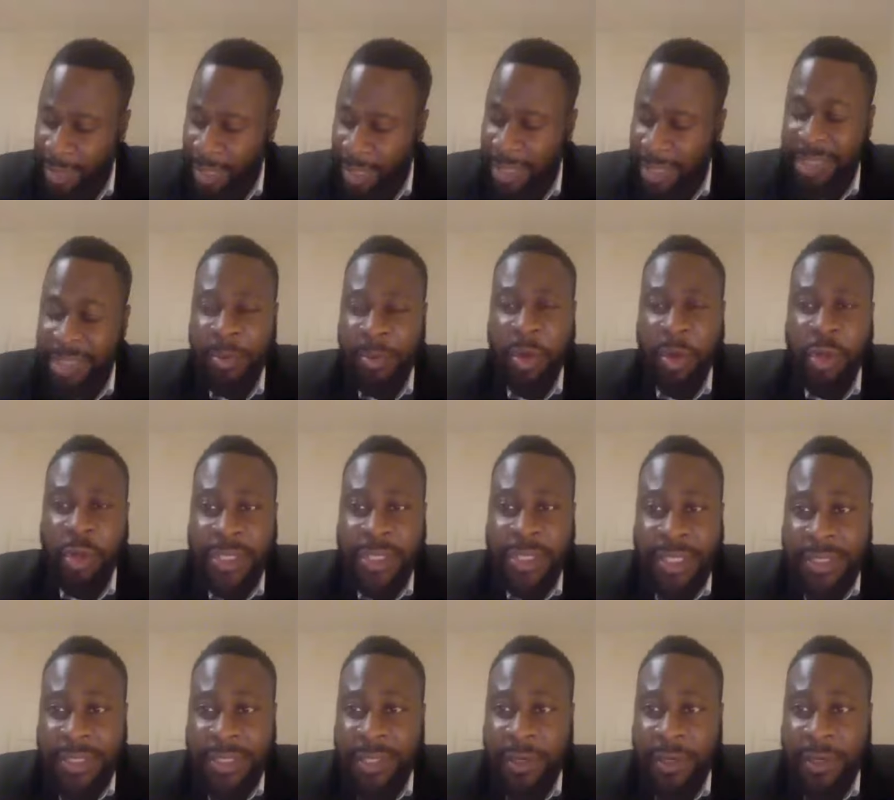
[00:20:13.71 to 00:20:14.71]
Is it because he's
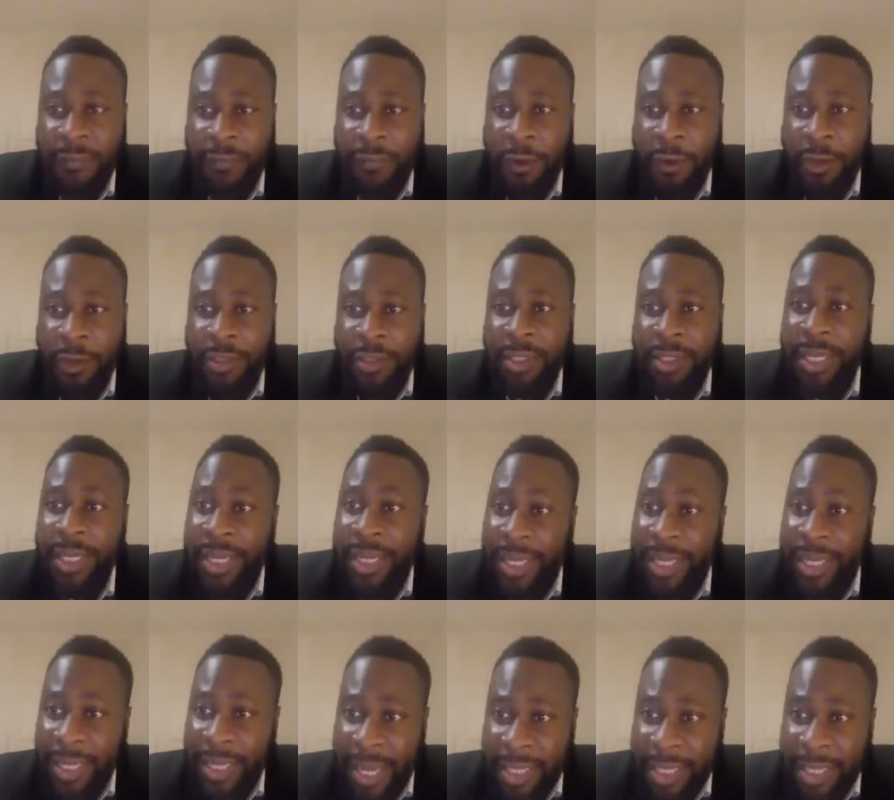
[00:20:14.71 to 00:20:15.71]
the Son of God?
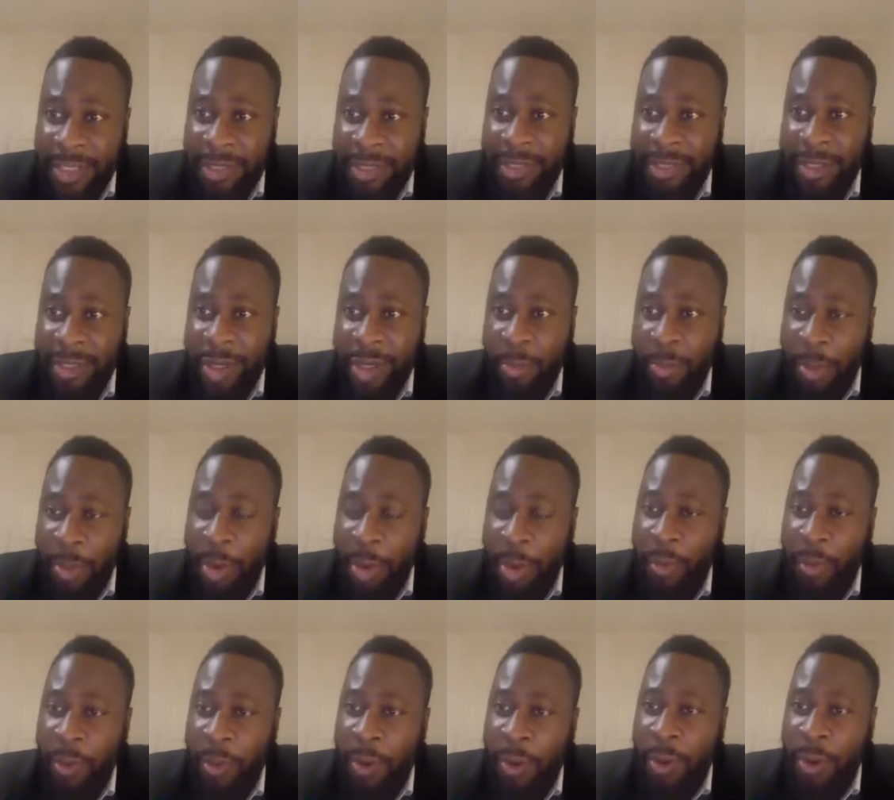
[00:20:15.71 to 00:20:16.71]
Yes. But
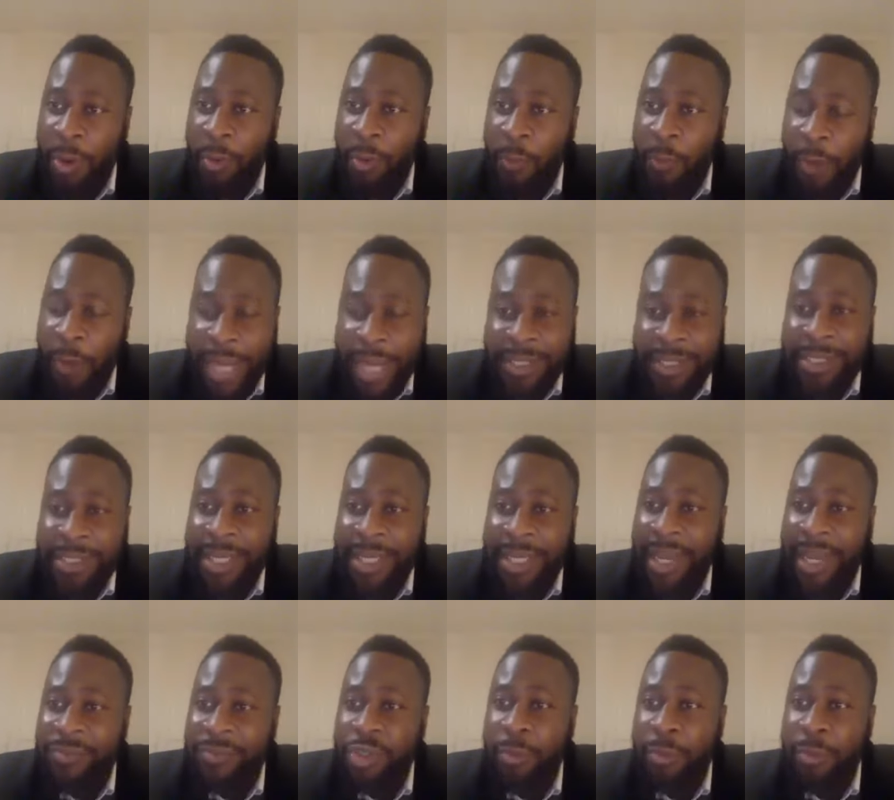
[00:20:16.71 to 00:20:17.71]
why did he
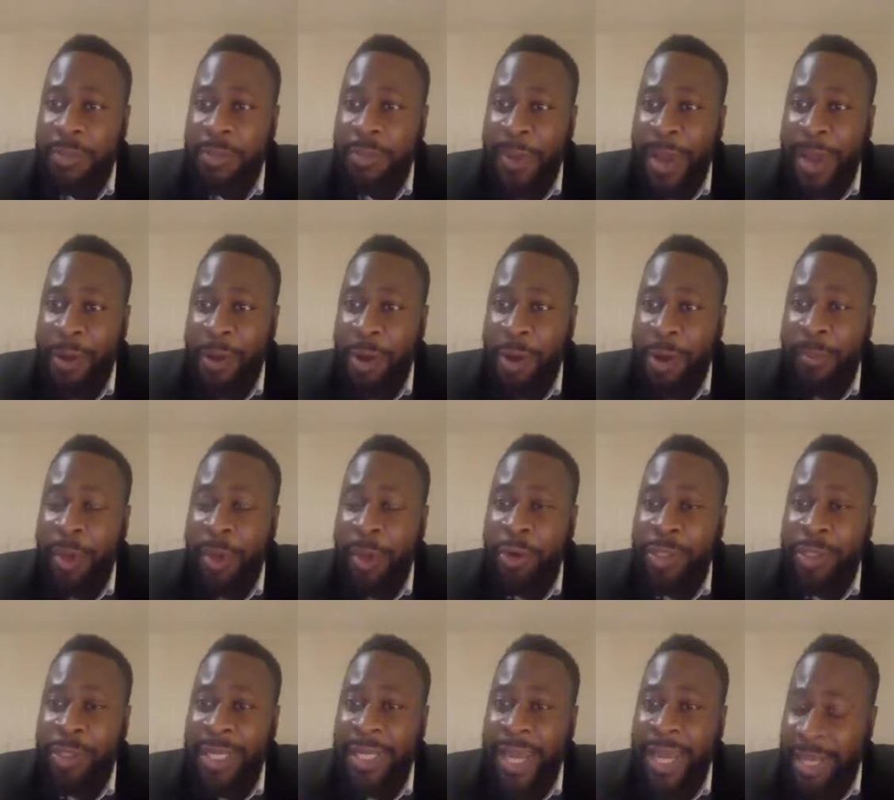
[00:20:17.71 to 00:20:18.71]
have so much power?
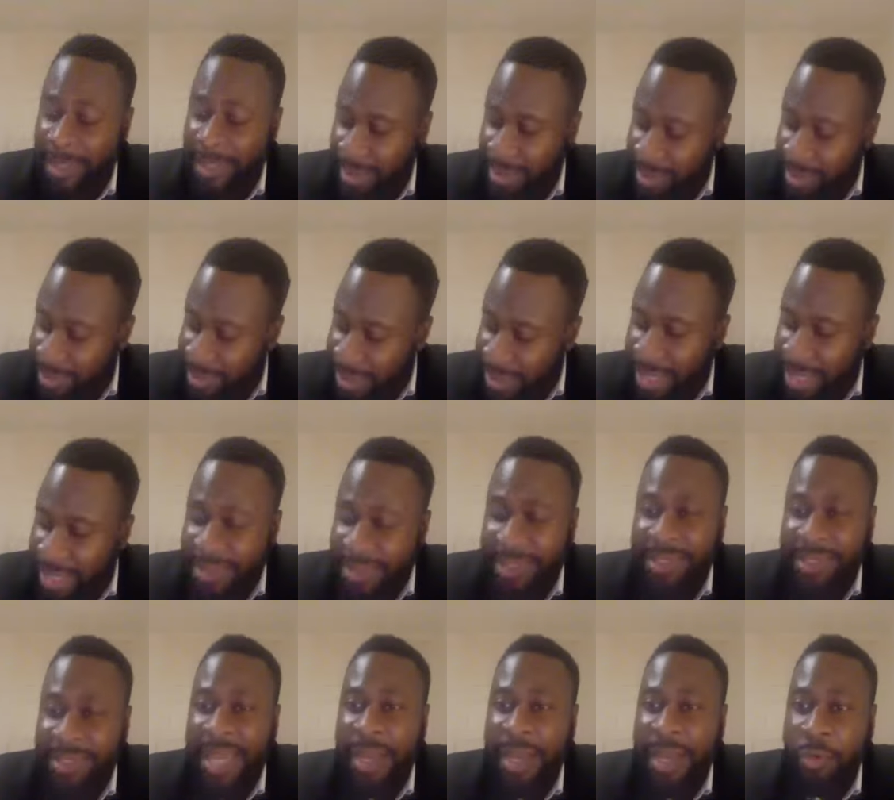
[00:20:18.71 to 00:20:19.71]
Because he had
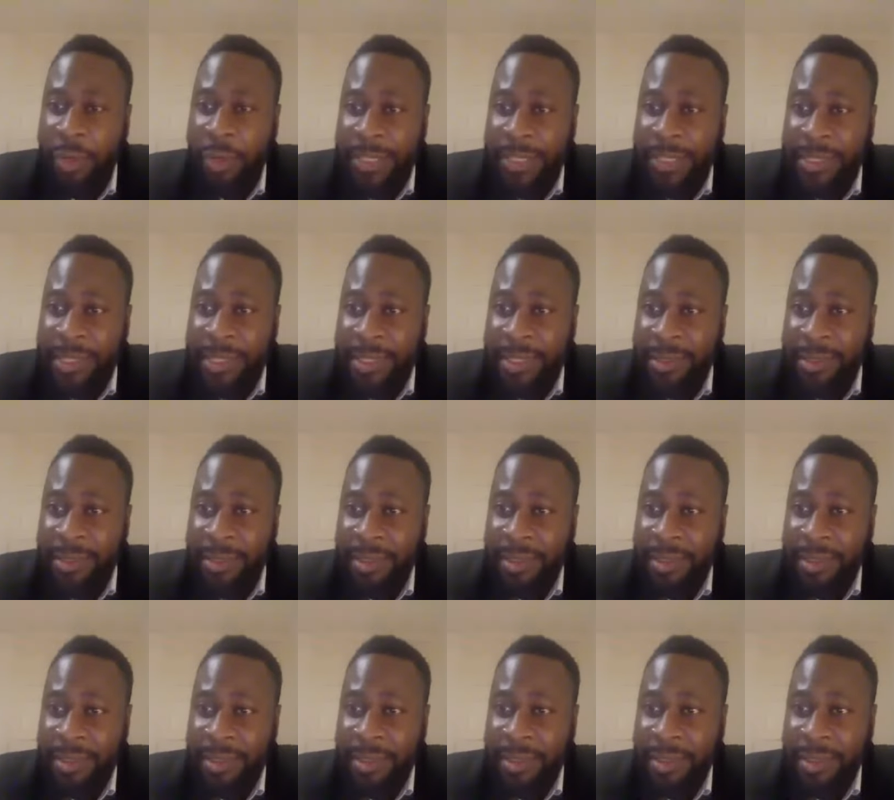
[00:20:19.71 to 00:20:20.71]
day-to-day anointing.
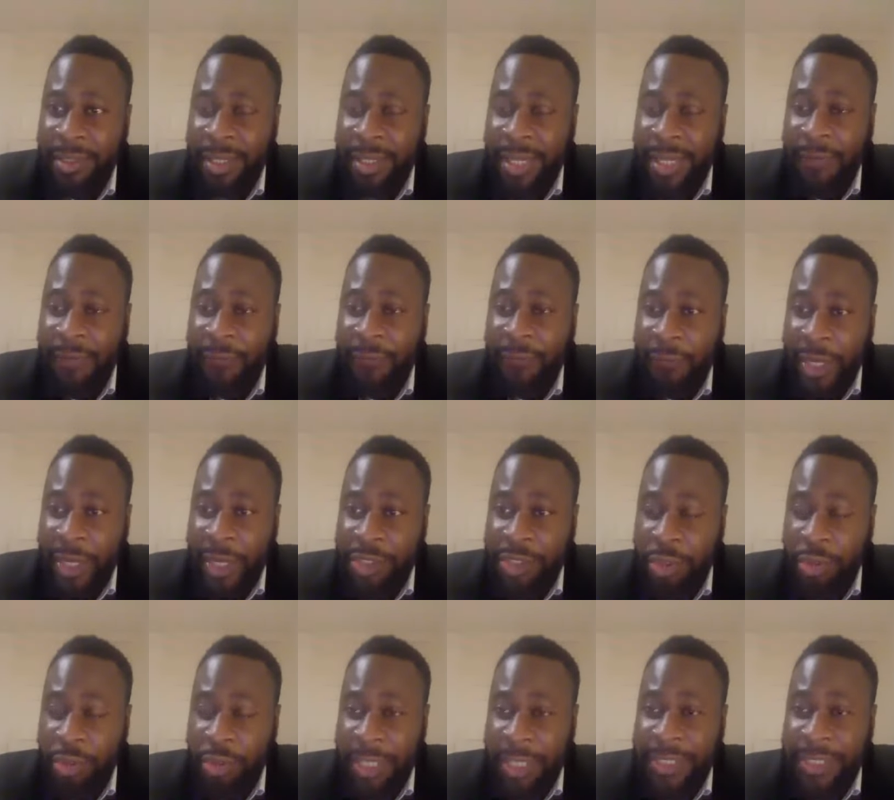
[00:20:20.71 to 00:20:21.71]
He had fresh
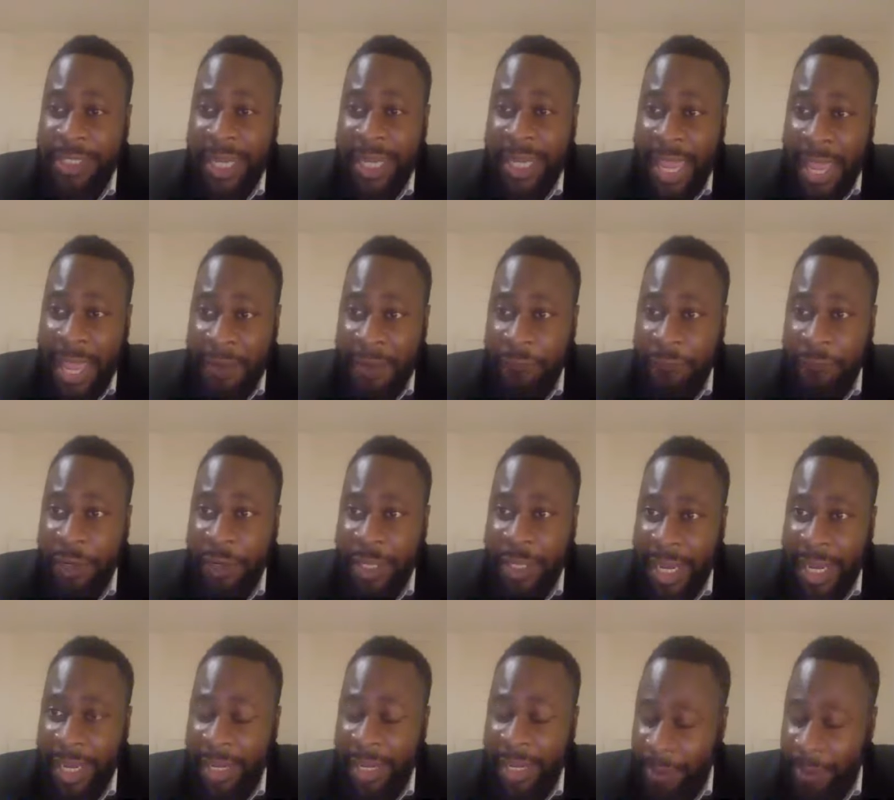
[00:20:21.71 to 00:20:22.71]
anointing every
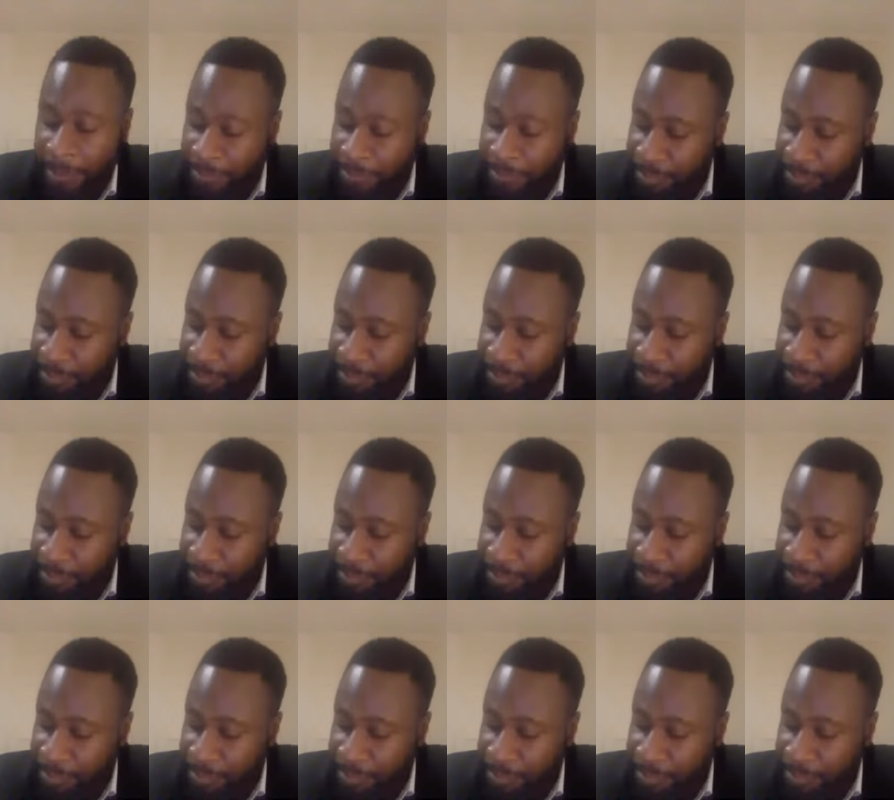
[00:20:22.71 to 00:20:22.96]
day.